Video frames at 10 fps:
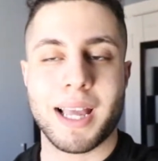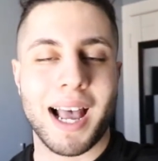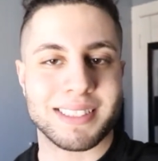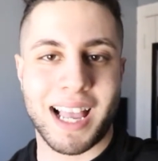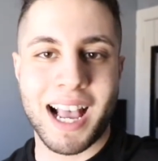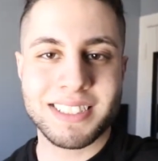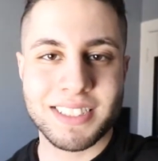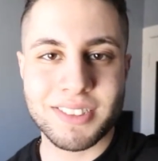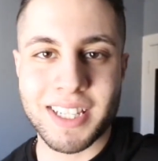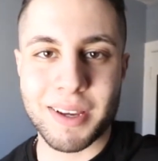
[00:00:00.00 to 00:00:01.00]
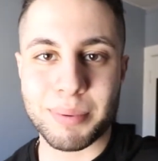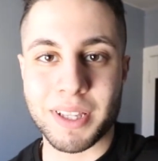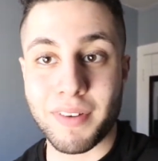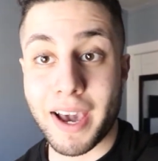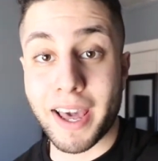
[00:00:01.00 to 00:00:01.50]
Guys, I still can't
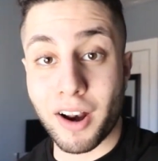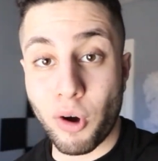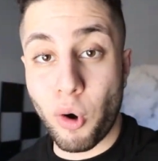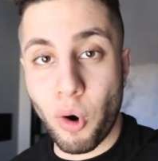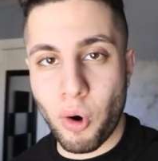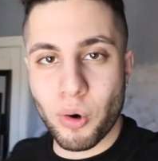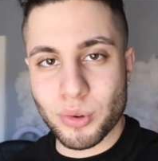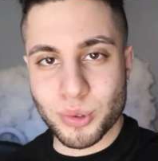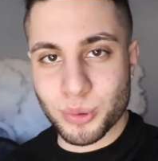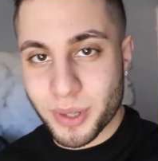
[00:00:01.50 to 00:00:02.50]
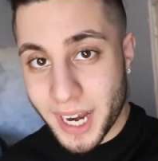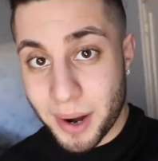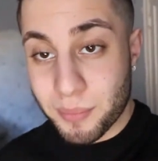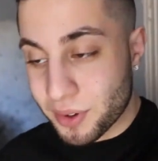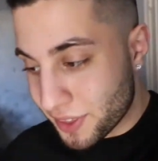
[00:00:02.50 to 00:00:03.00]
believe I got a whole new
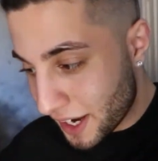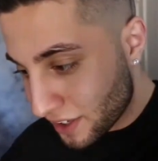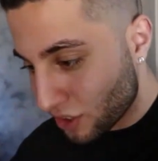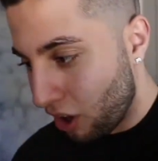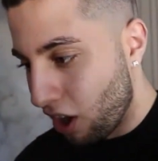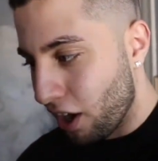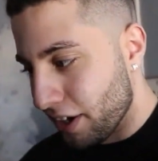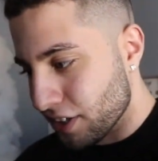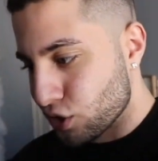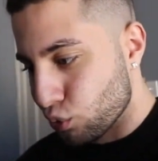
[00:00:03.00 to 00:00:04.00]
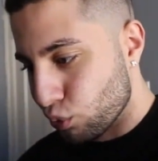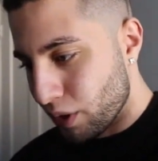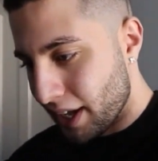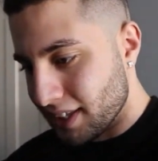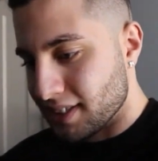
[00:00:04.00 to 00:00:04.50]
camera that is on its
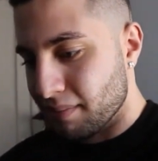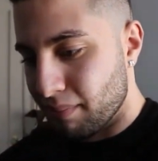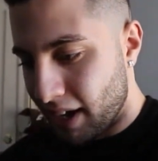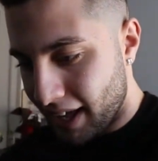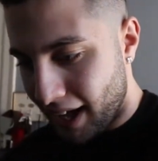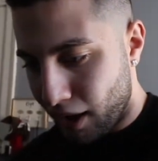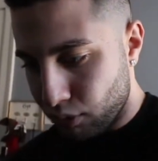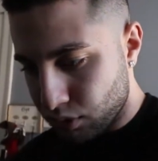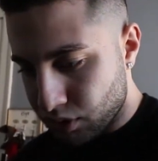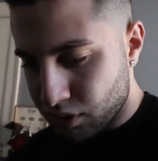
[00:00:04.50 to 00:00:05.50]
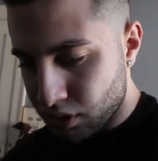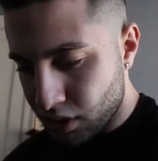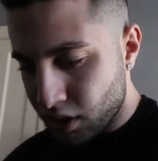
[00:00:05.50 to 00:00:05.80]
way to my house.